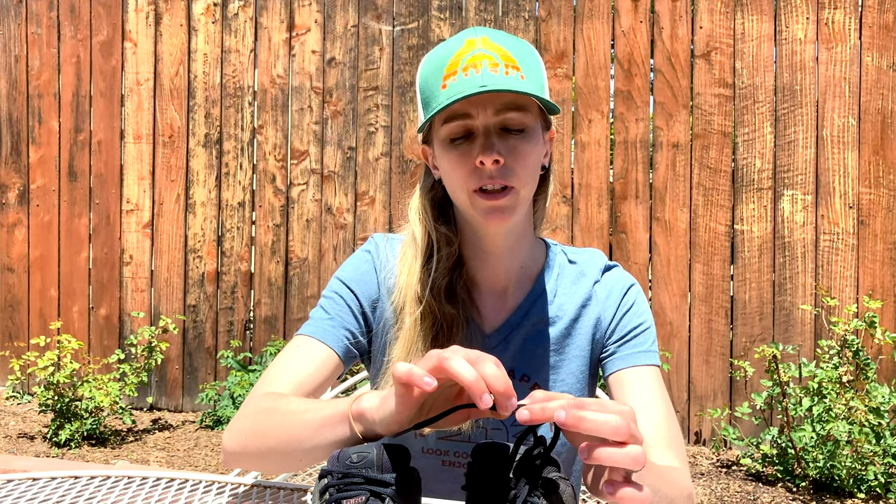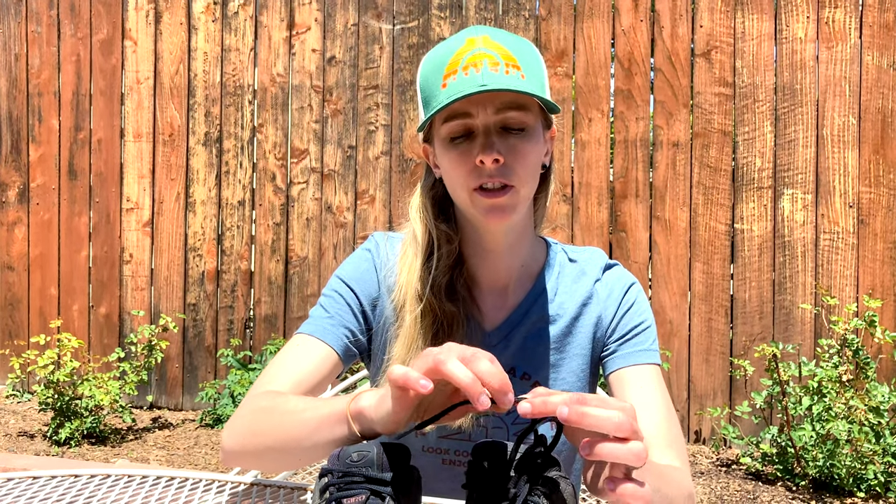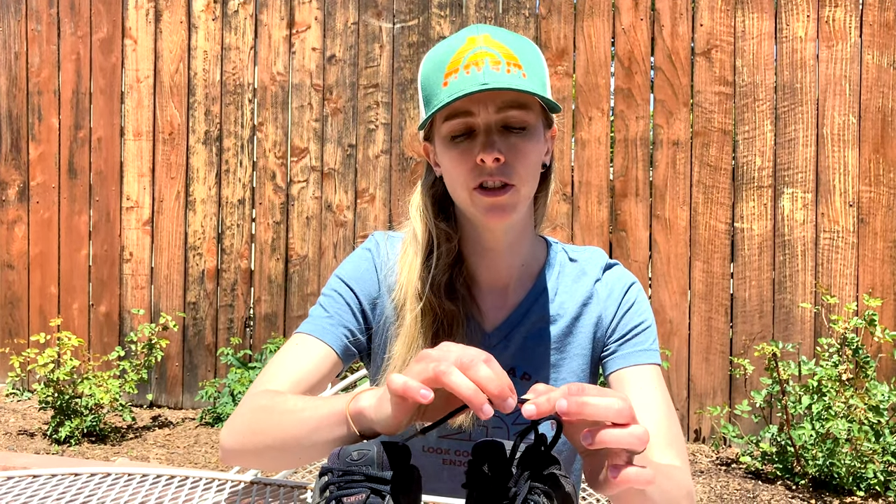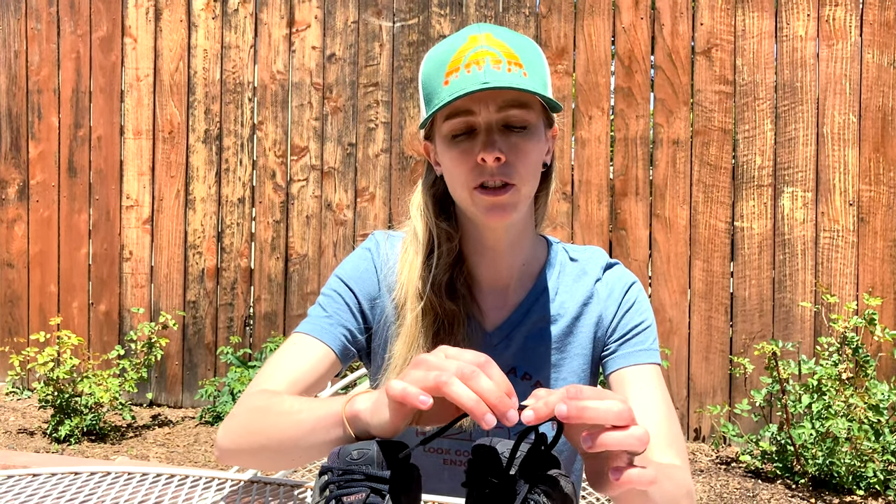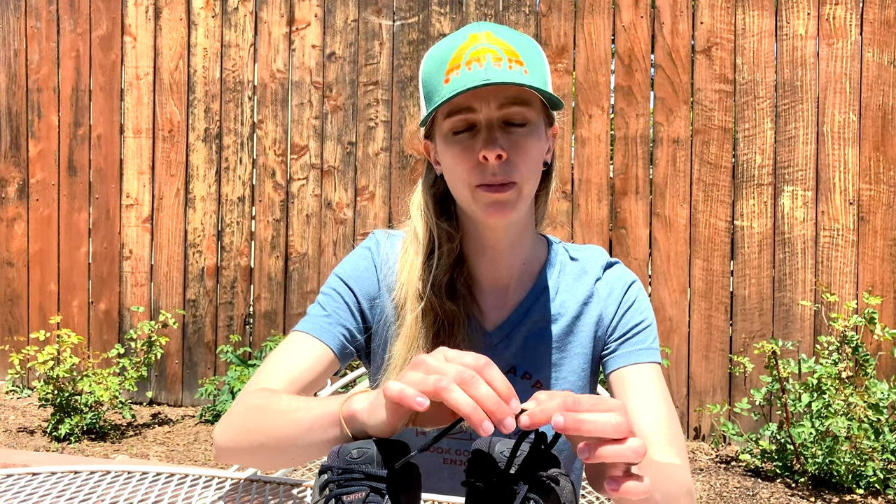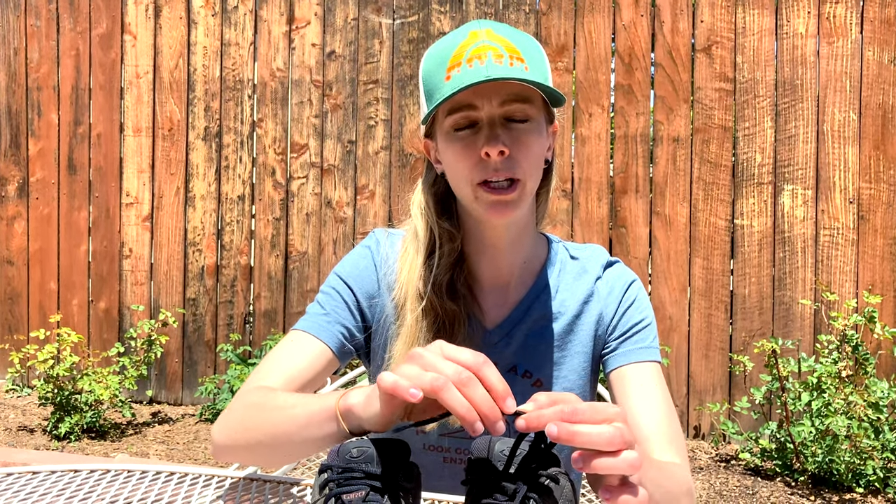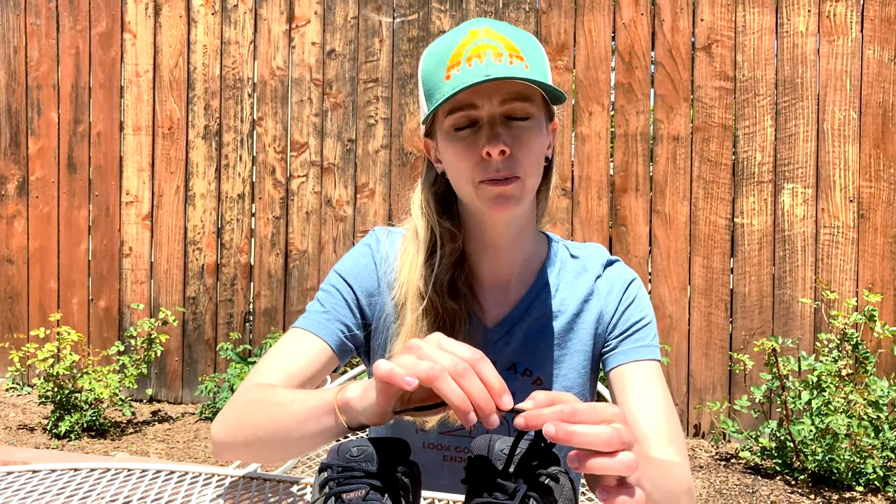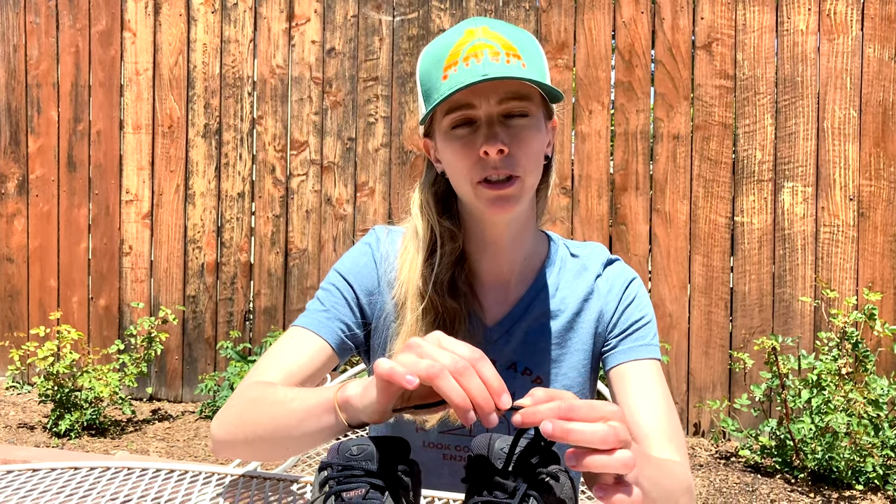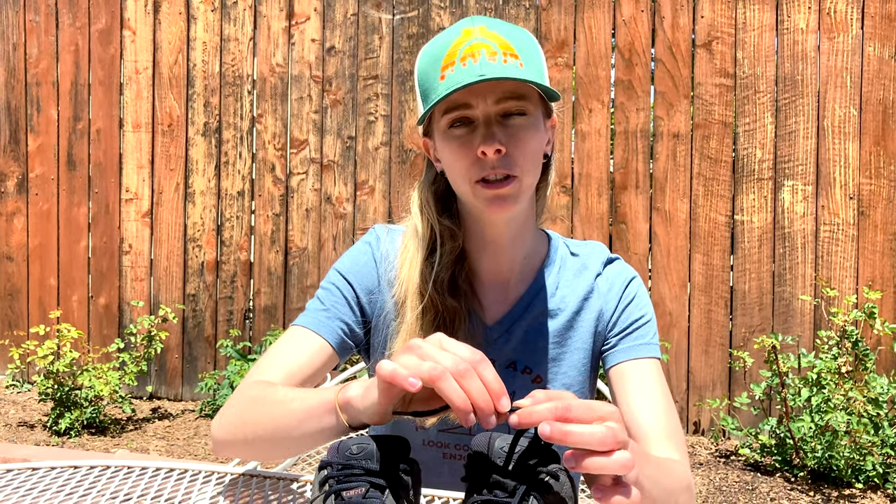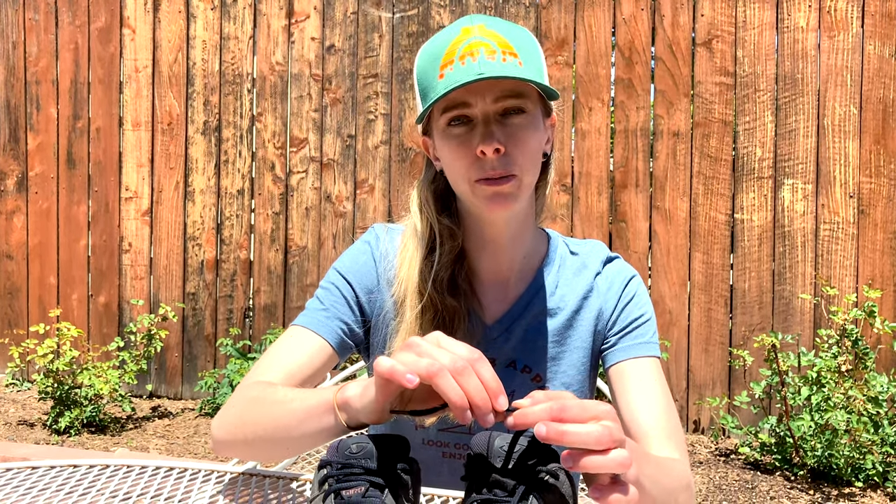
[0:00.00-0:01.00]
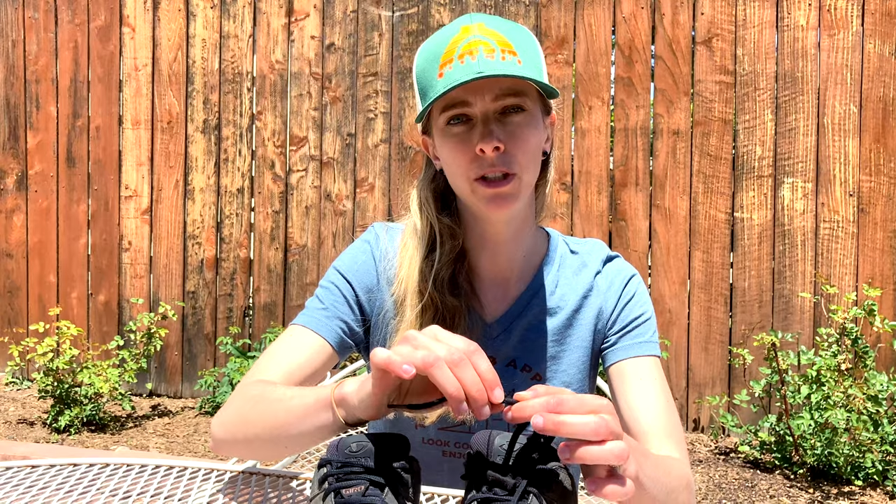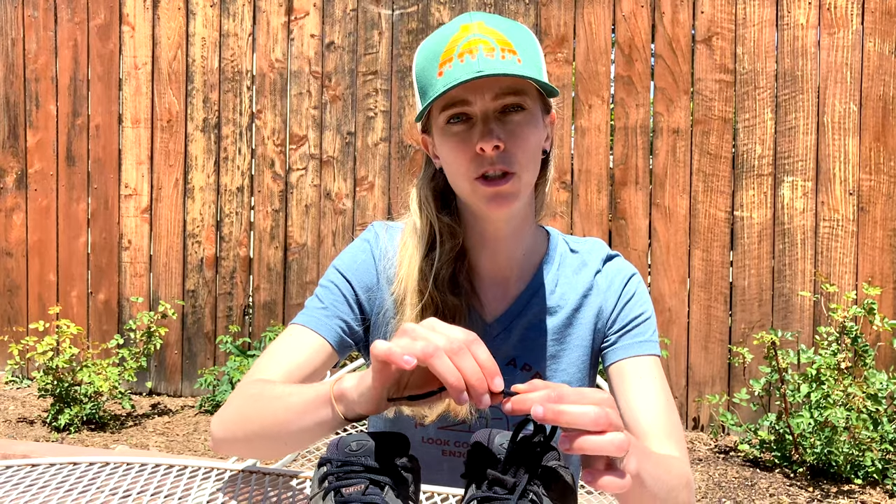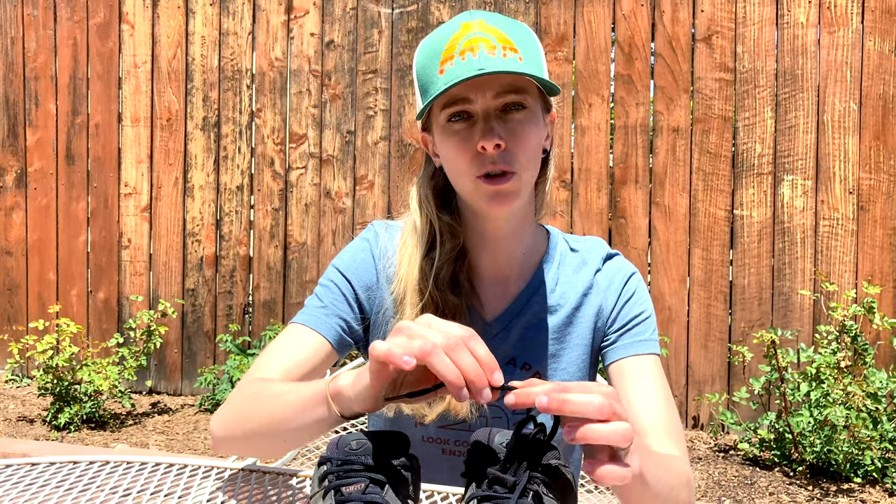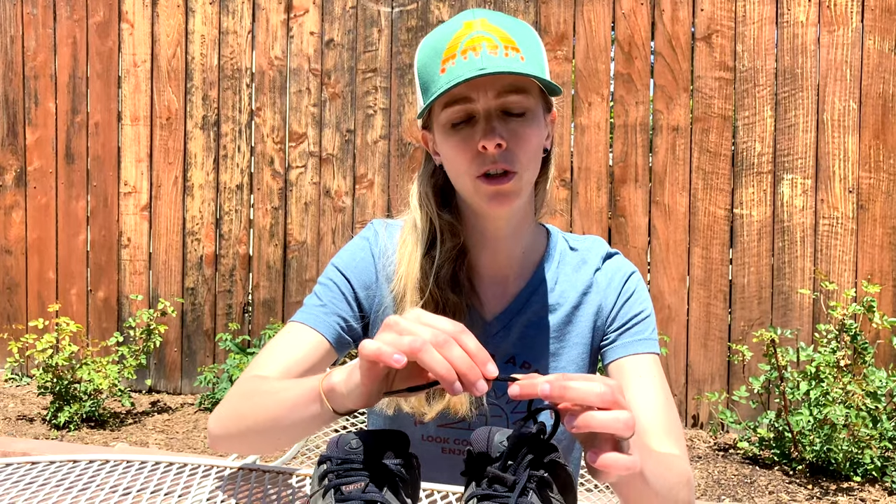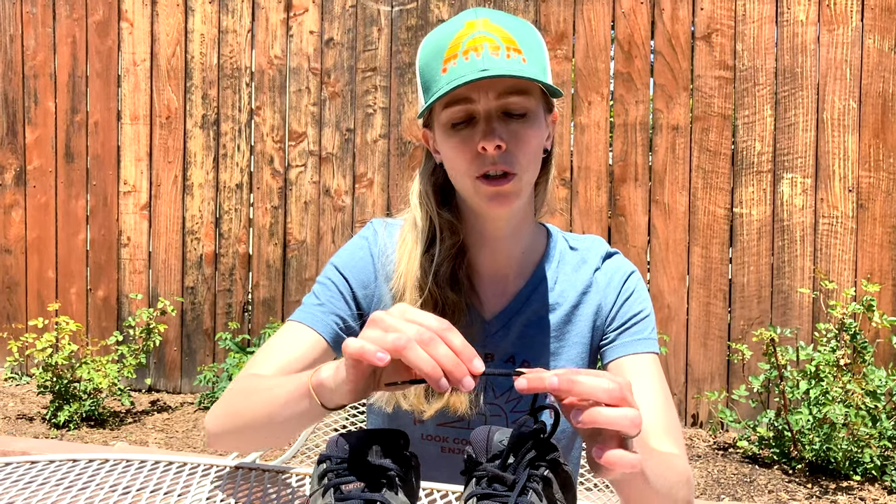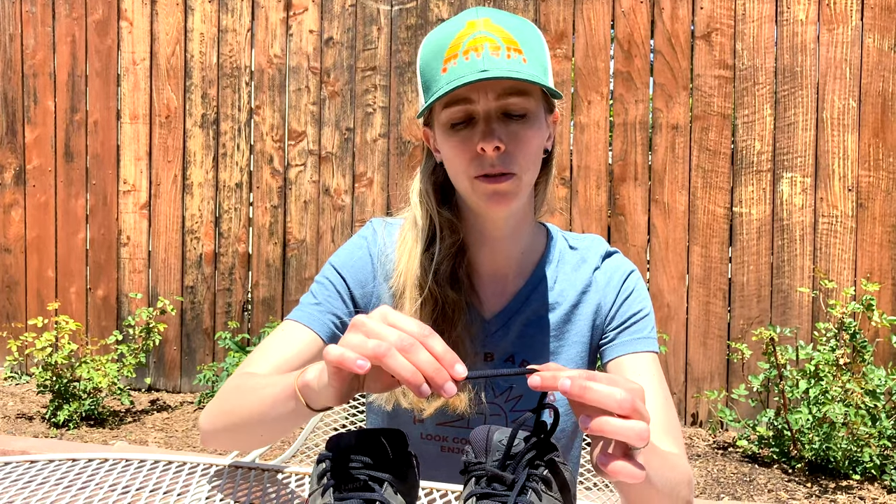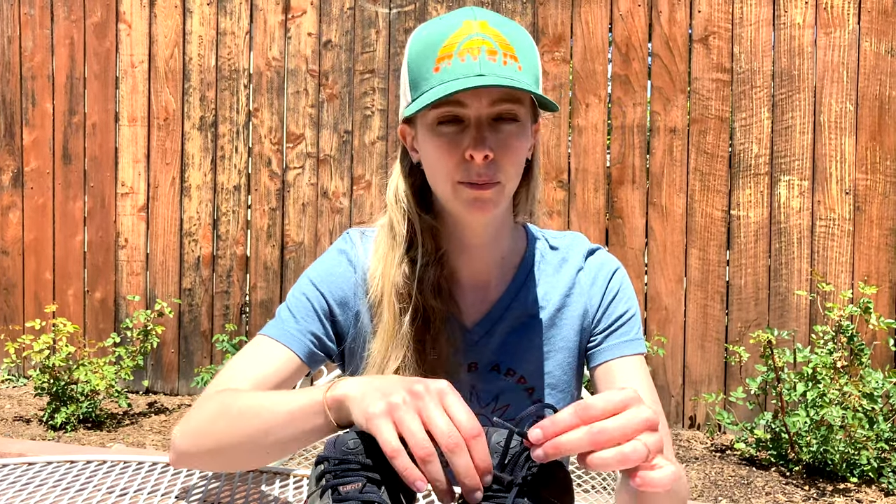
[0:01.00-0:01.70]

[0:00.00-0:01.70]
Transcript: just to make them a little bit shorter.